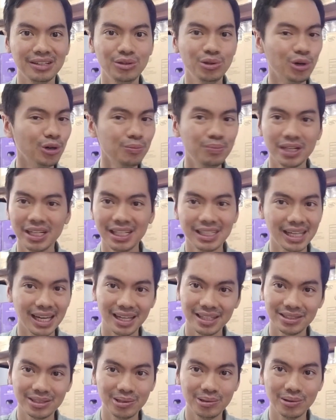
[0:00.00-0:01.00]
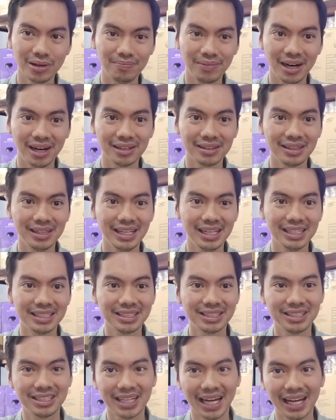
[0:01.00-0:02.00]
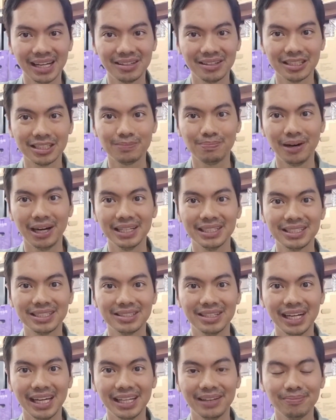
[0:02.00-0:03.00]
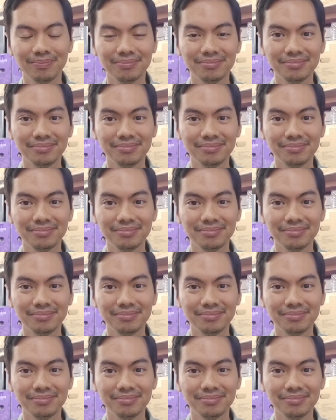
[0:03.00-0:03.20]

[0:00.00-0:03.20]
nobody tells you about this chat response rate